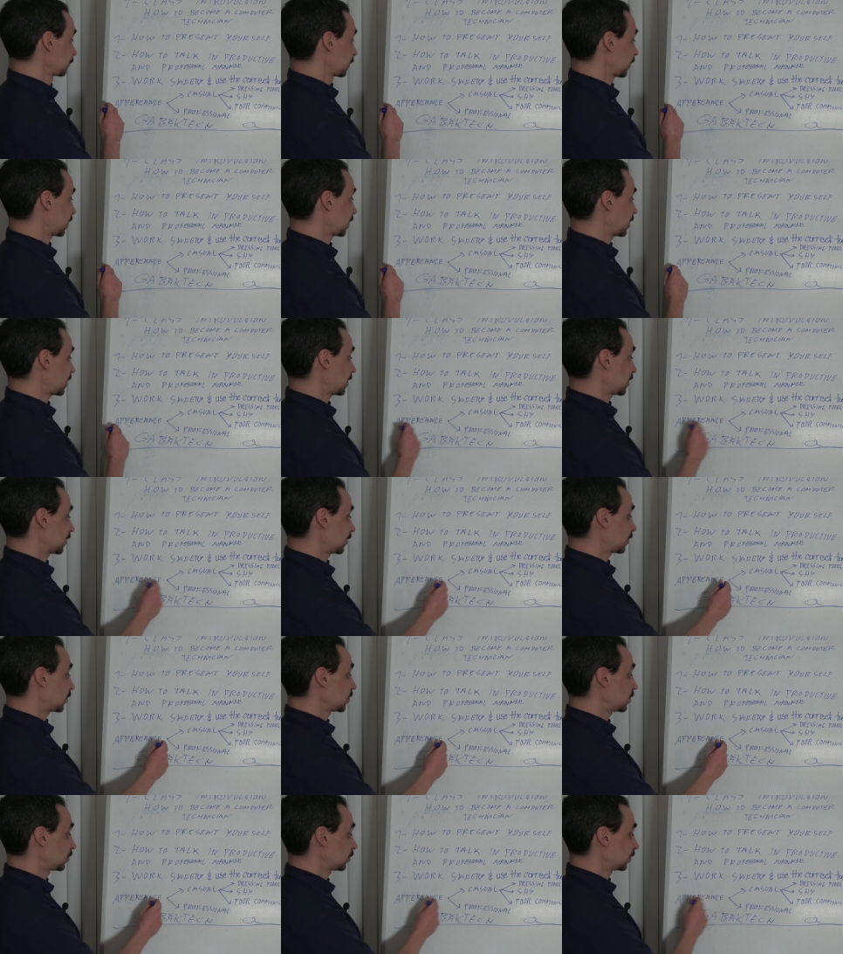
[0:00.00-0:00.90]
Uh,
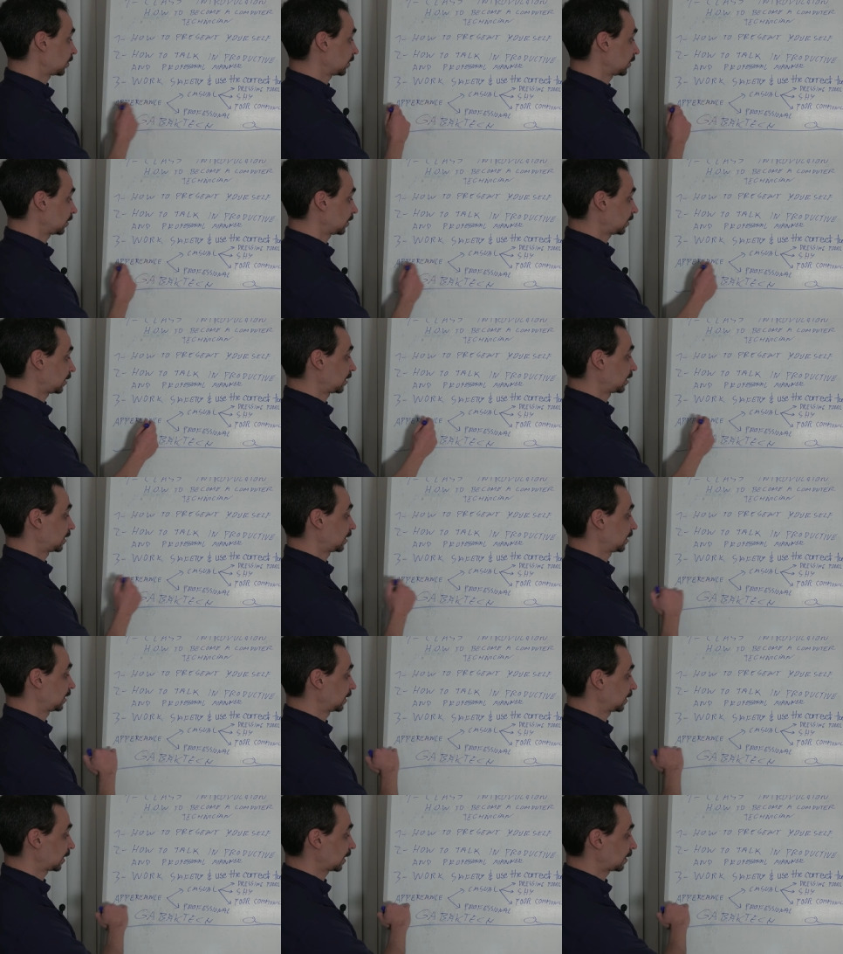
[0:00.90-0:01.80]
here
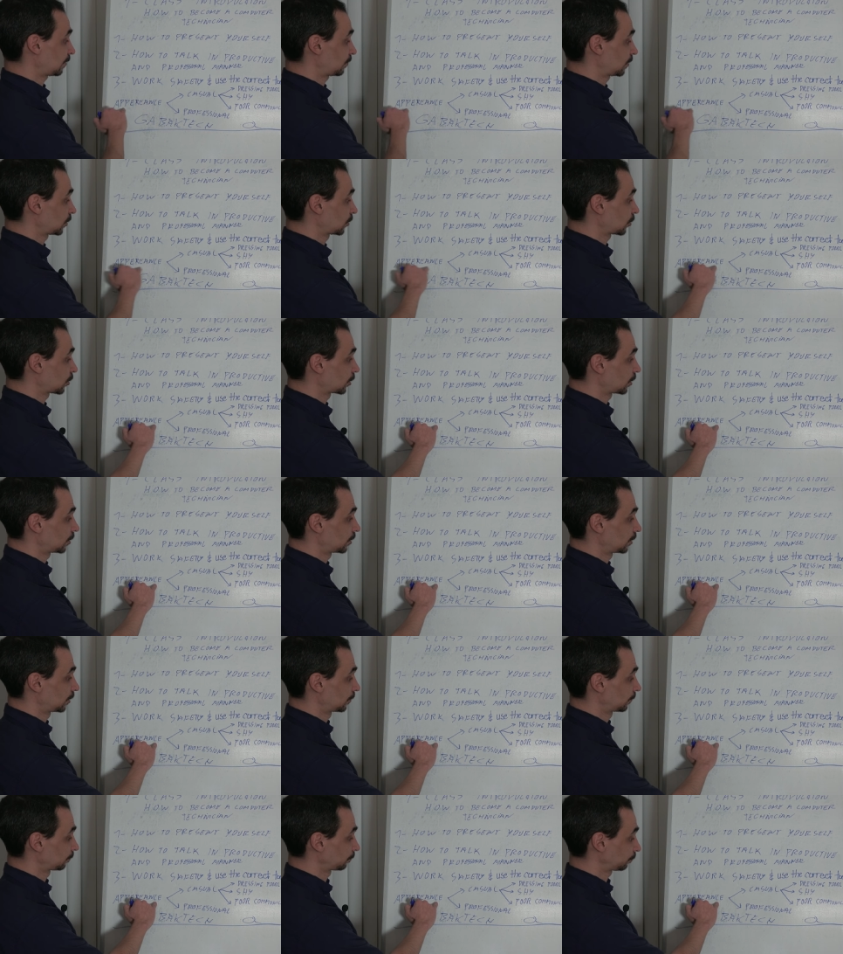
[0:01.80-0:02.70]
I have
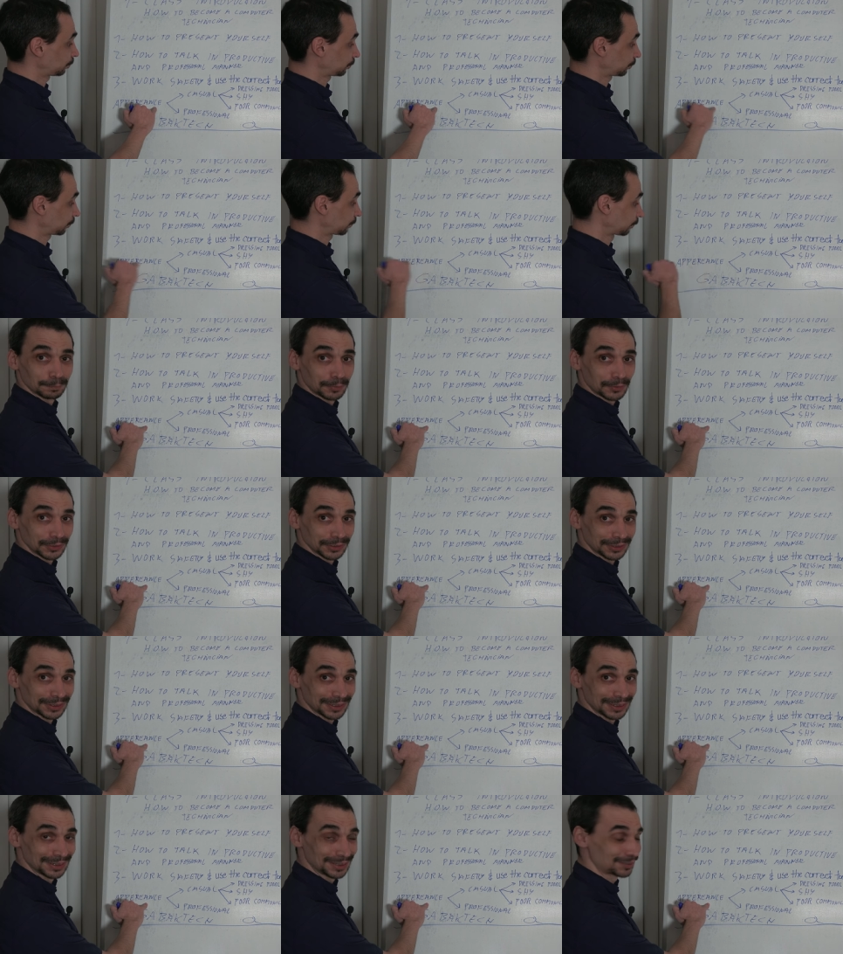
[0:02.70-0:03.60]
another
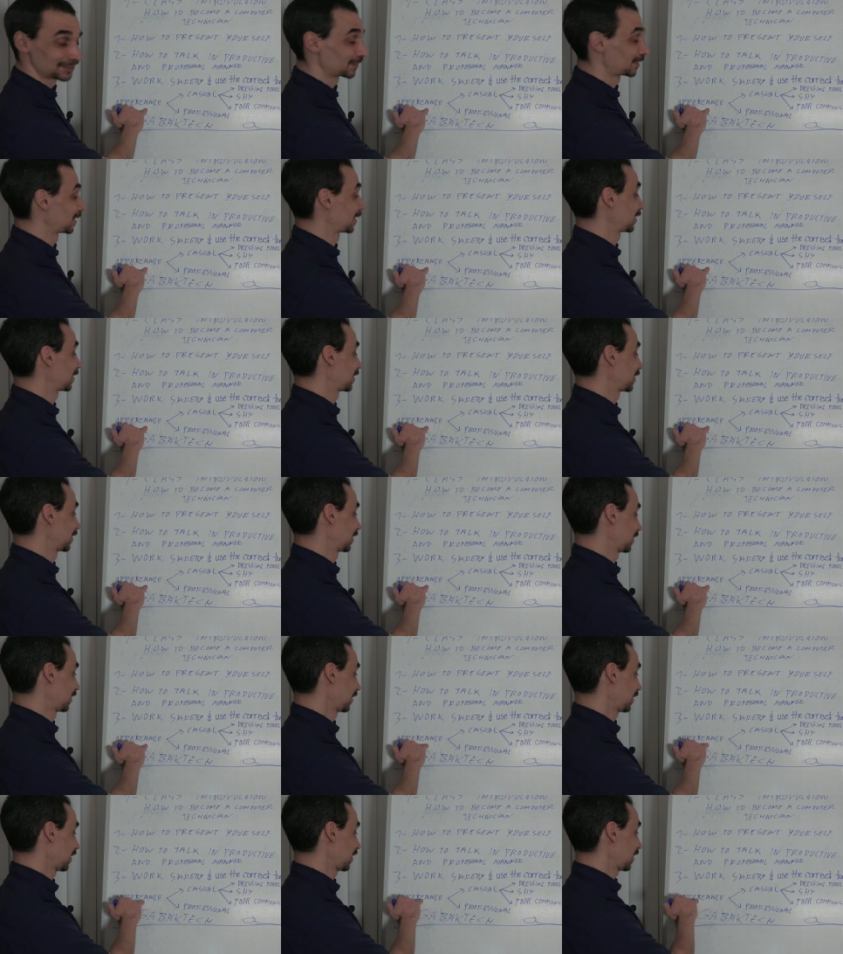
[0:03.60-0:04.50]
point on
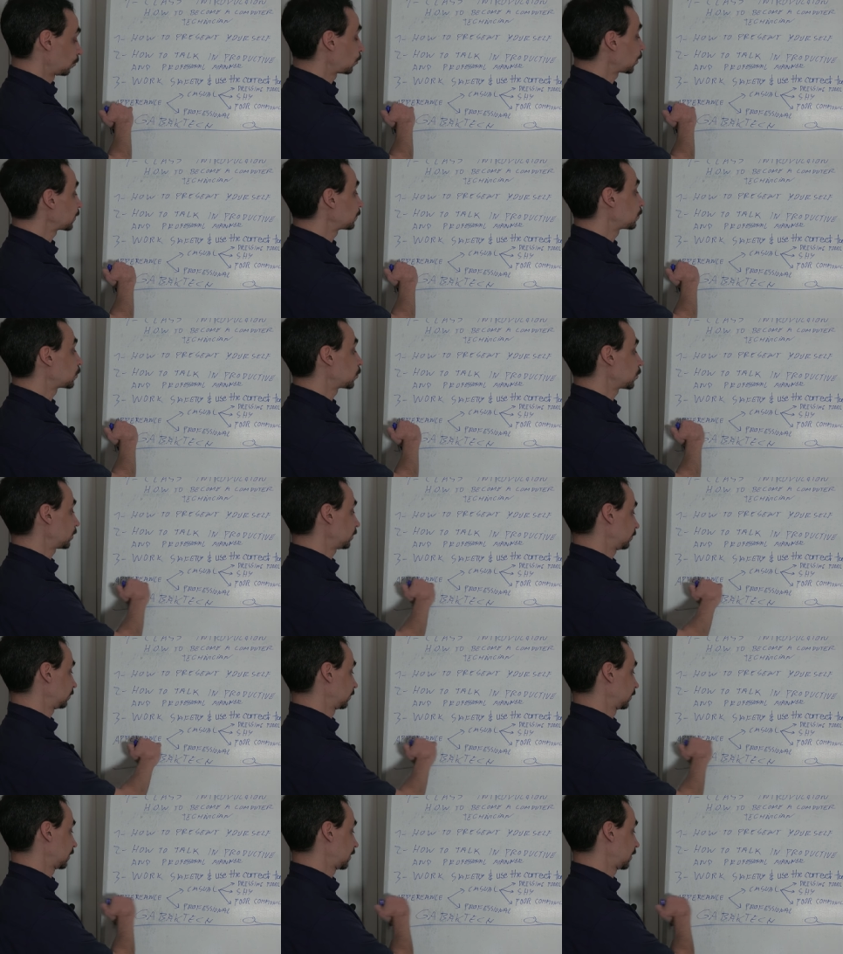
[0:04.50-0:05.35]
the whiteboard.